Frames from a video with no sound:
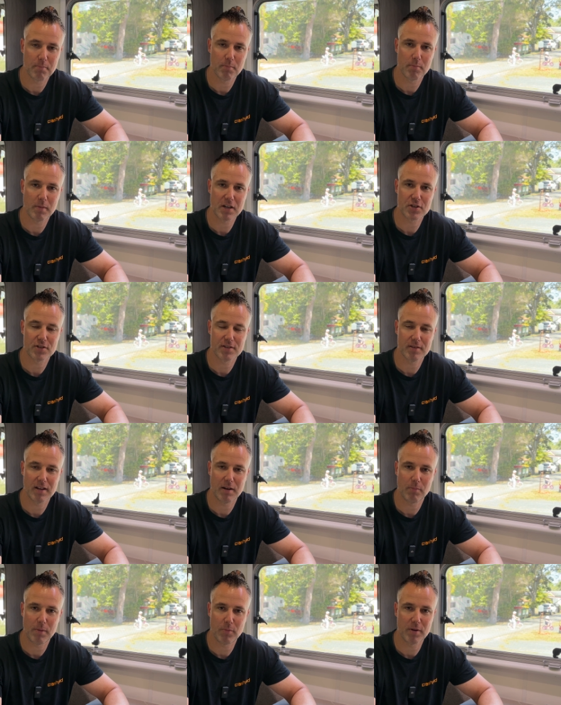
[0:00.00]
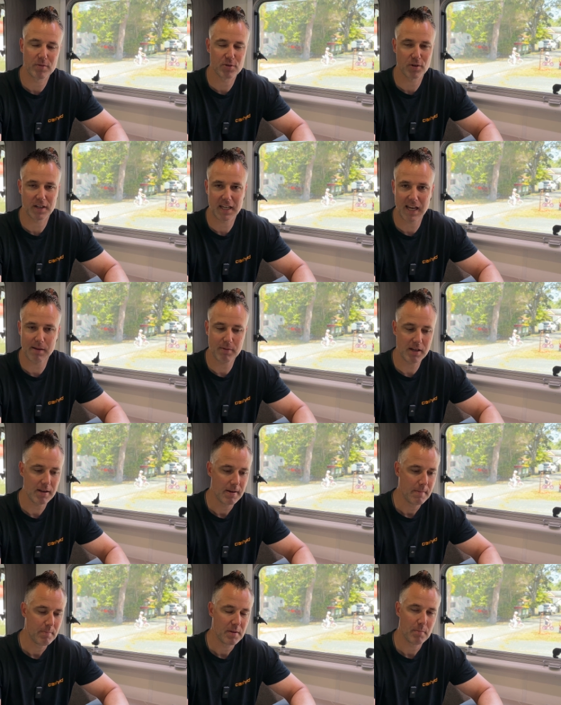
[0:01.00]
much when we're sort of camping,
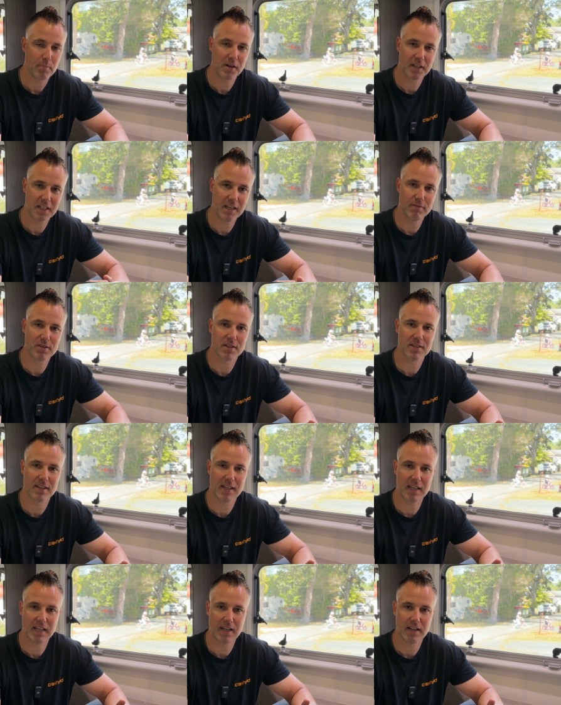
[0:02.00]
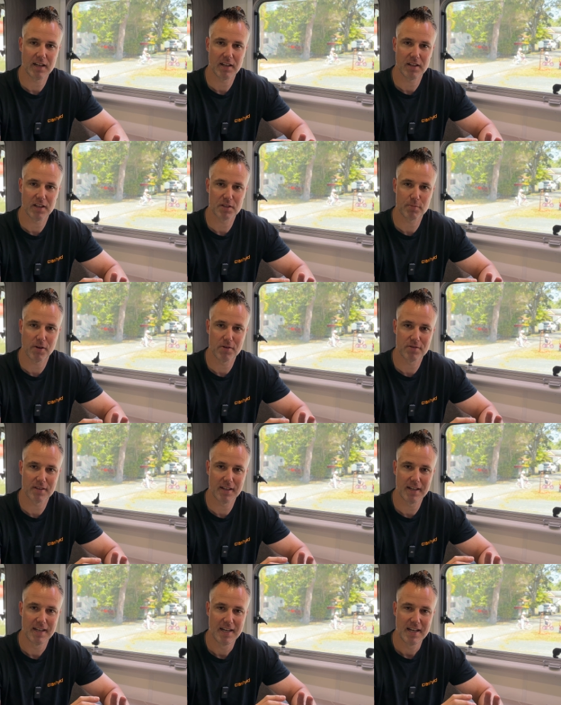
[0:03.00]
but it gives us the I suppose
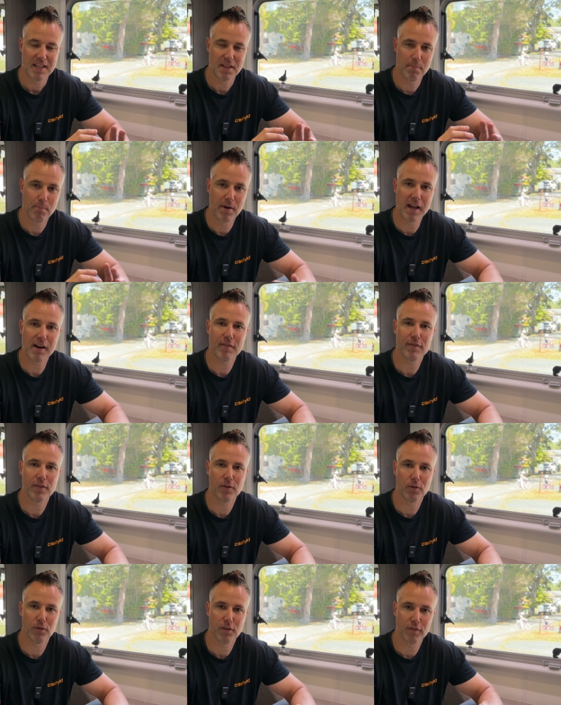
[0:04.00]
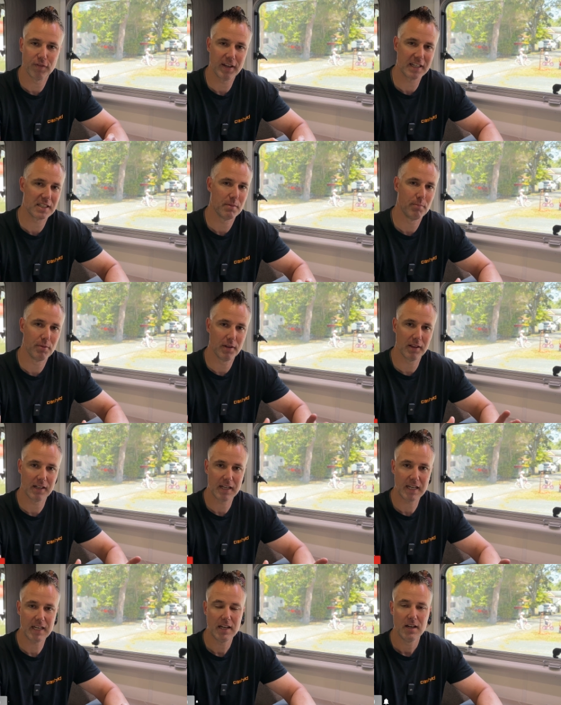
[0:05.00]
the benefit or the
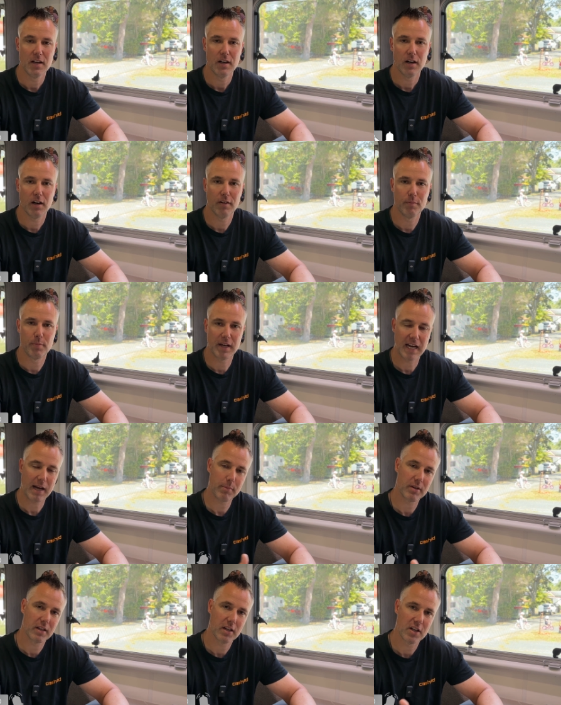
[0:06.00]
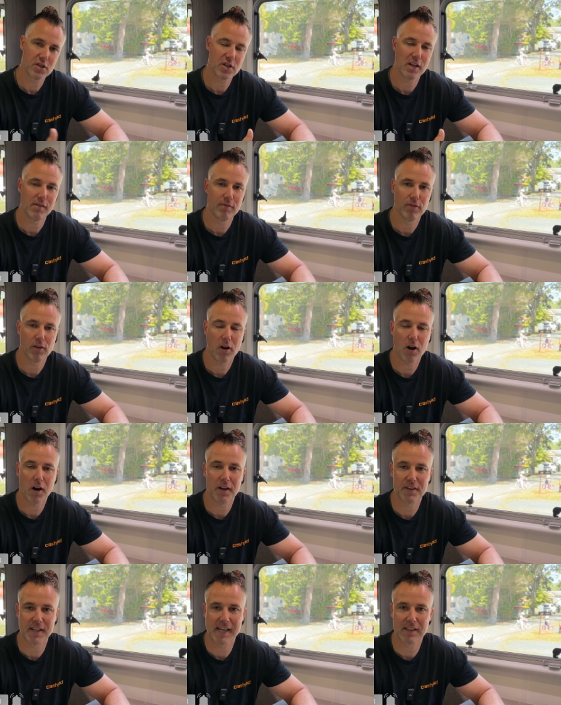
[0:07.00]
flexibility of being able to achieve
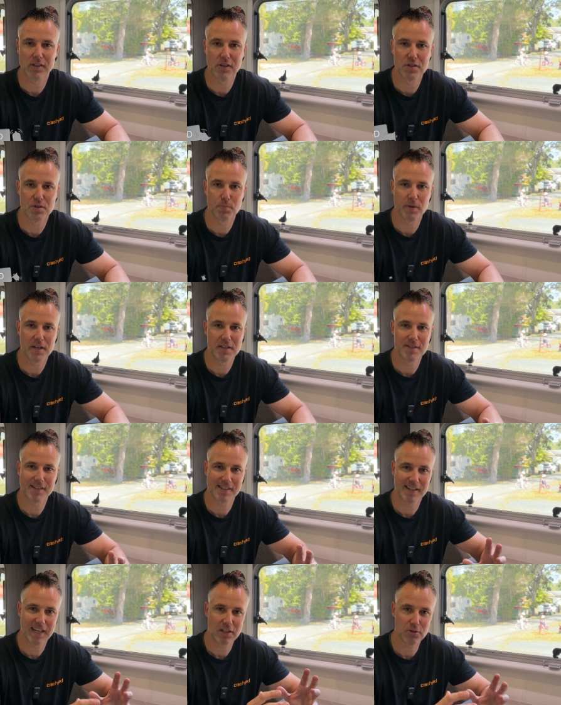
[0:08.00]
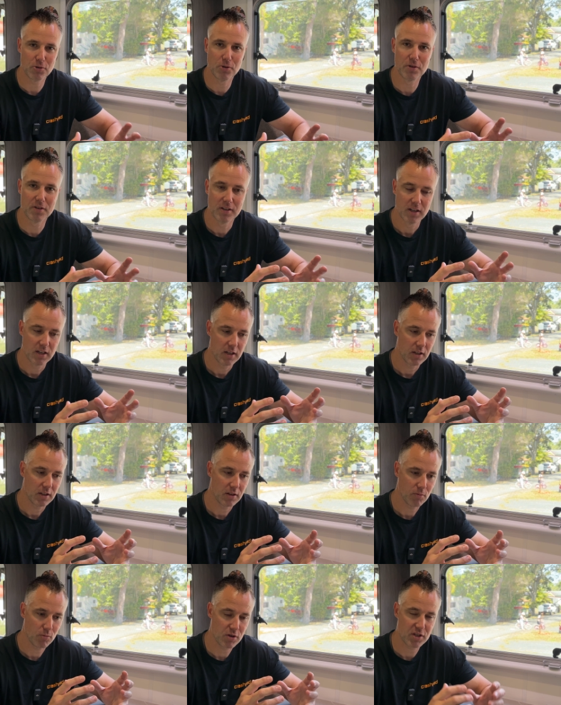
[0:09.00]
high download speeds and good
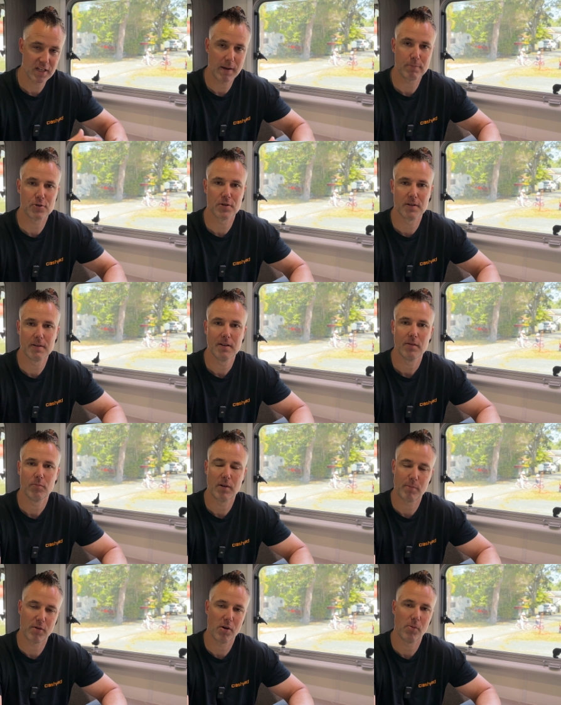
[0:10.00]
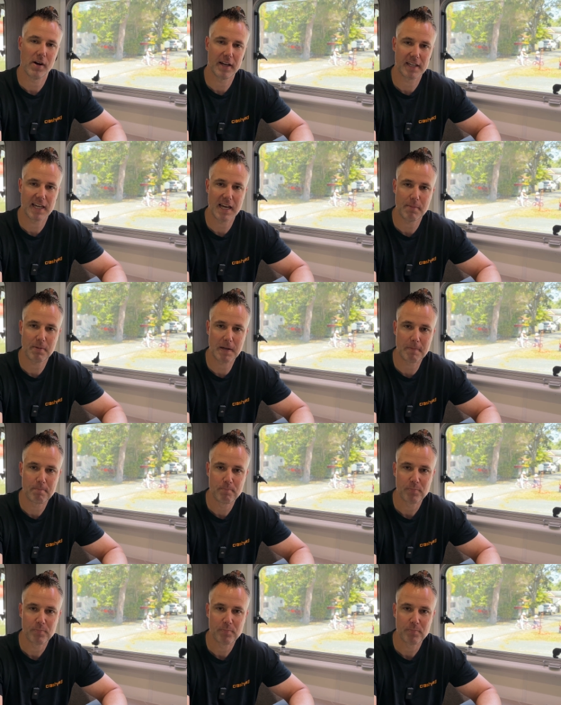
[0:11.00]
reception when we're away camping.